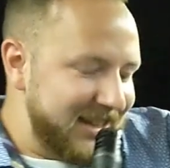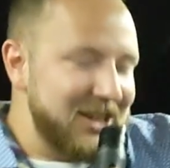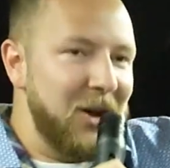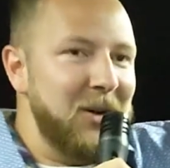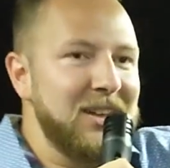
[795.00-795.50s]

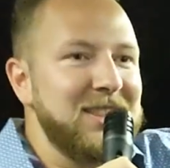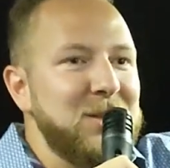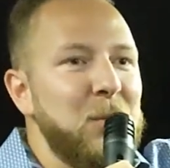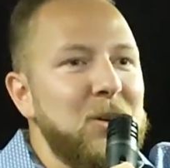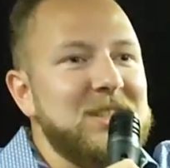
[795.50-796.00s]
And you know,
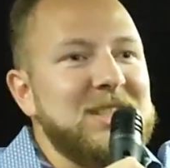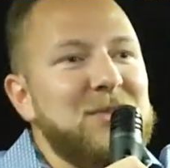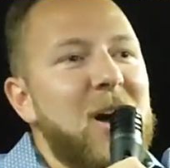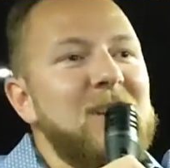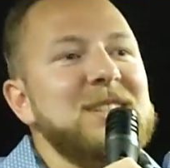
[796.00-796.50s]
the
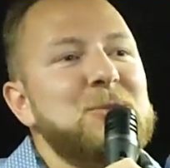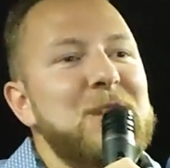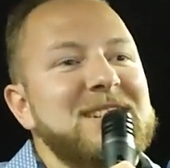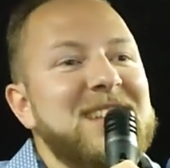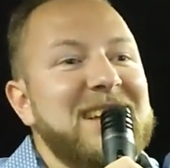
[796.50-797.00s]
worst of all is
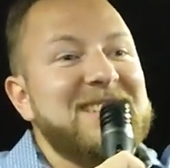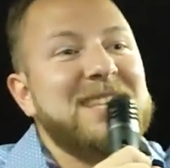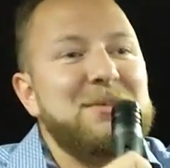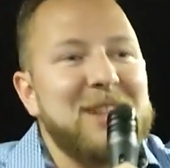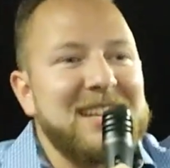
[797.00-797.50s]
when it's like
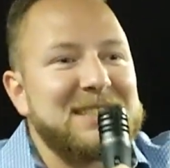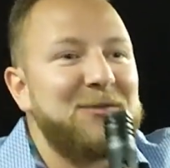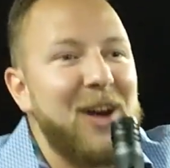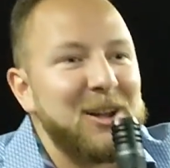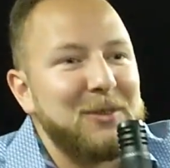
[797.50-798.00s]

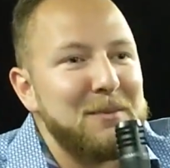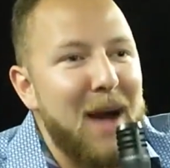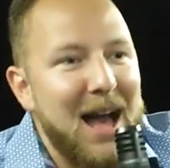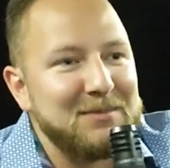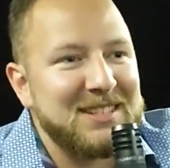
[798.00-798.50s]
siblings fuck
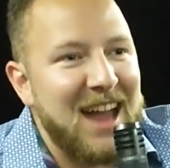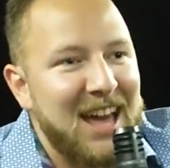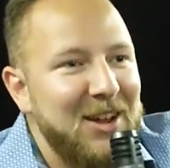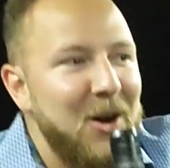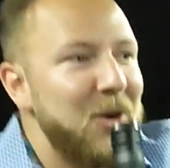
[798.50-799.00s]
when mom's
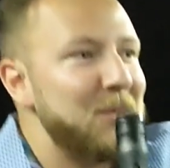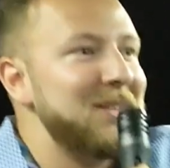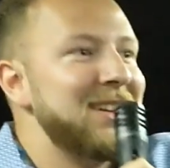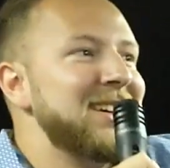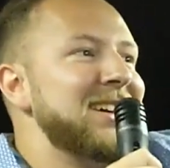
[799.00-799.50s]
not
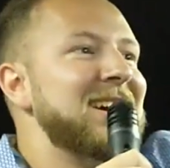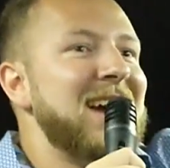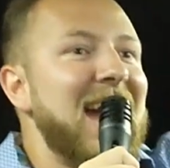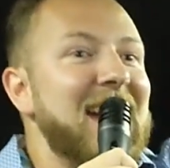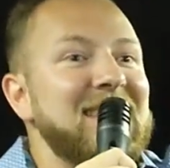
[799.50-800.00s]
home.
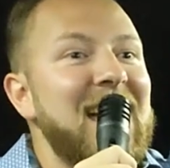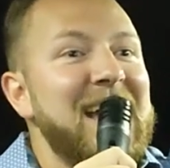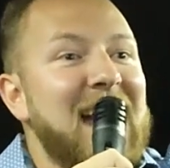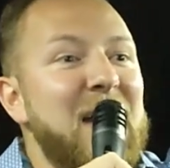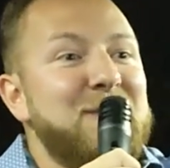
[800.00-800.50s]
And
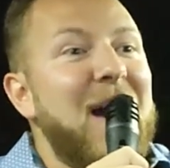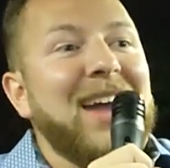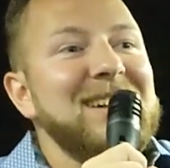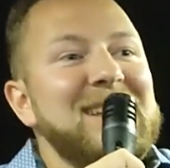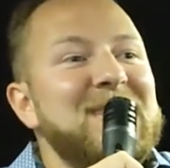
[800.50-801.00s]
like, I
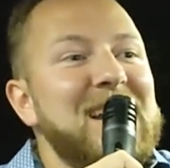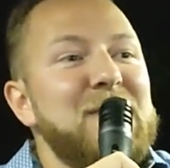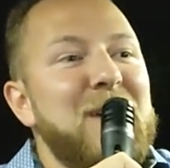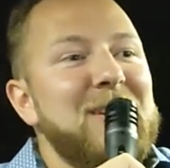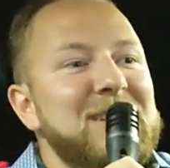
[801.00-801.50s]
finally
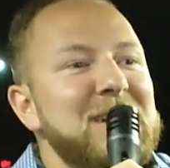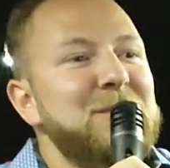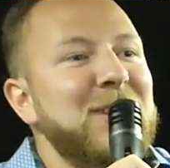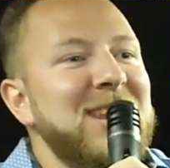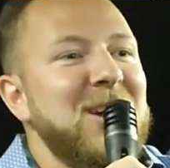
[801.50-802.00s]
think I found a
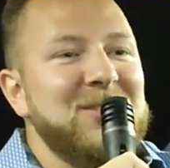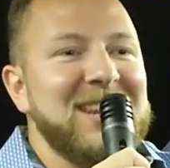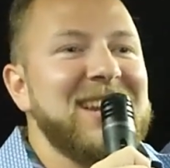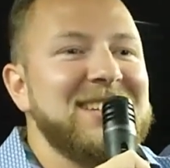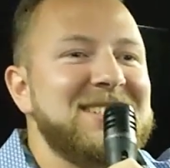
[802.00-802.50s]
good video,
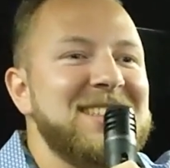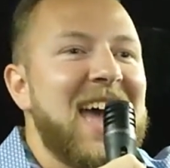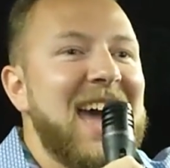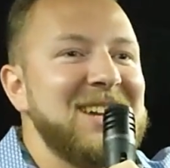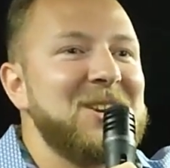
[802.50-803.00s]
and then it gets to
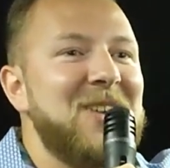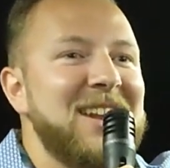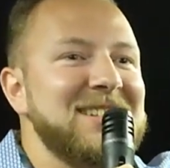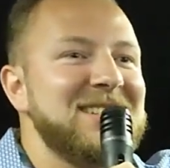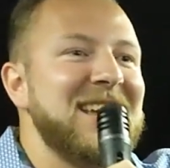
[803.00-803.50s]
the end
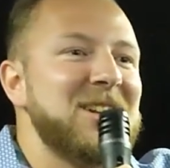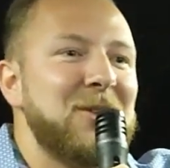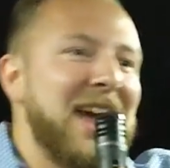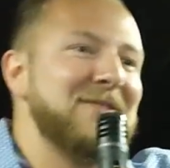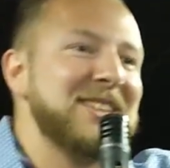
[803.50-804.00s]
credits and they
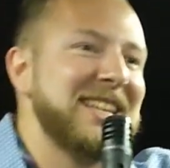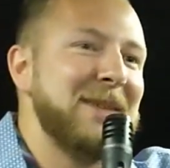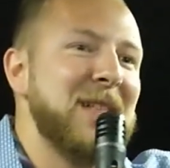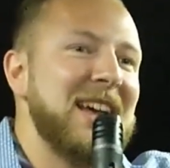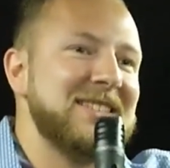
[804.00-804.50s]
don't have the
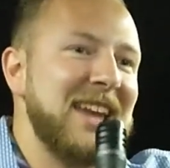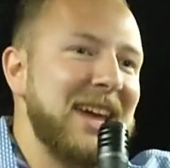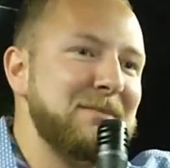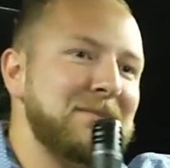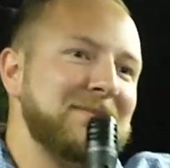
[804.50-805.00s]
same last
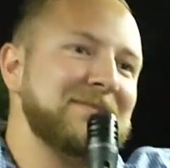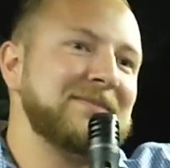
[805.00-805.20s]
name.